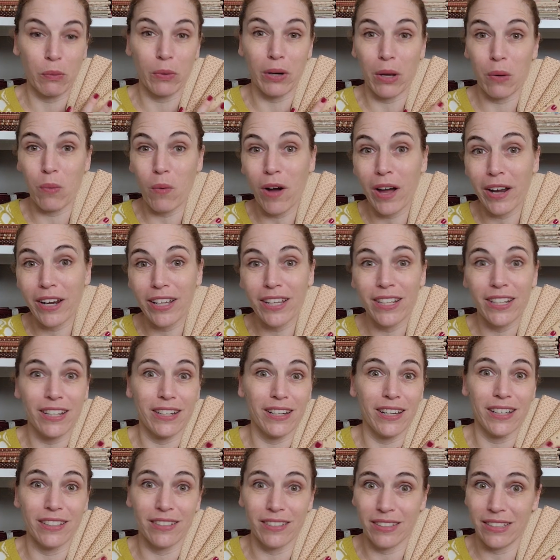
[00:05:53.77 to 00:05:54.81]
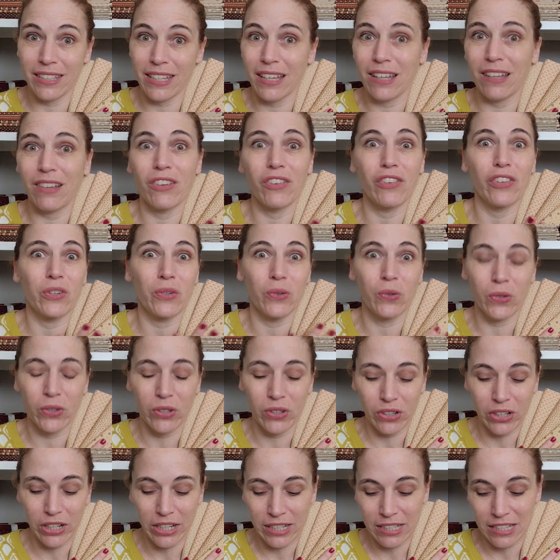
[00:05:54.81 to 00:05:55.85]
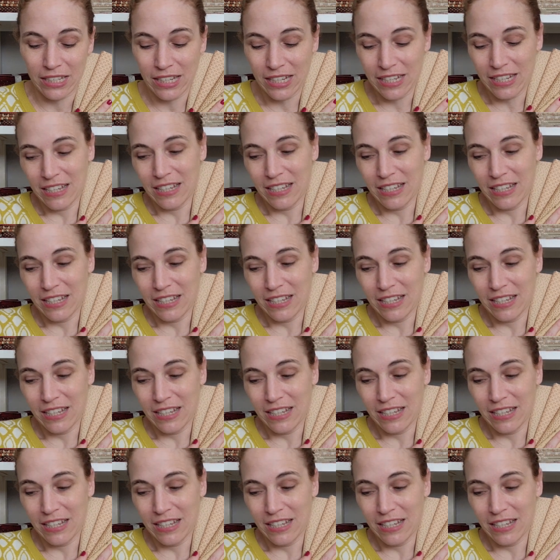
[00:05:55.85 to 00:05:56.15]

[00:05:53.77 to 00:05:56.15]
what I wanted and hunt it down and order it,